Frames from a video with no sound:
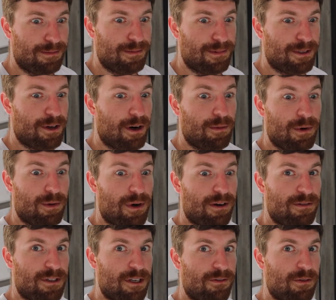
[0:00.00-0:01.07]
sorry, my
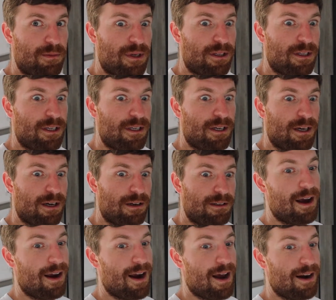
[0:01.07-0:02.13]
wife's giving me the
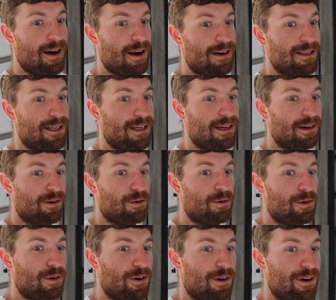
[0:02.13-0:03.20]
I got an idea,
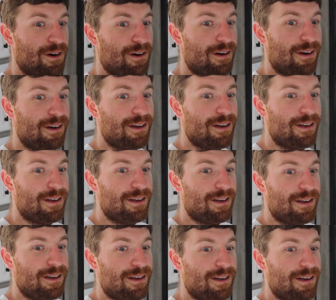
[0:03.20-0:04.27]
or
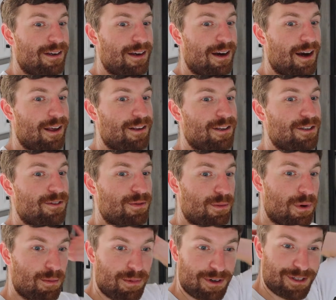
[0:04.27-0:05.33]
I just
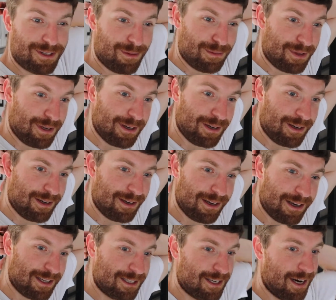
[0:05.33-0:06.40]
remembered something
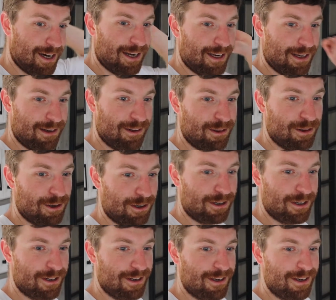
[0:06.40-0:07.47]
exciting look.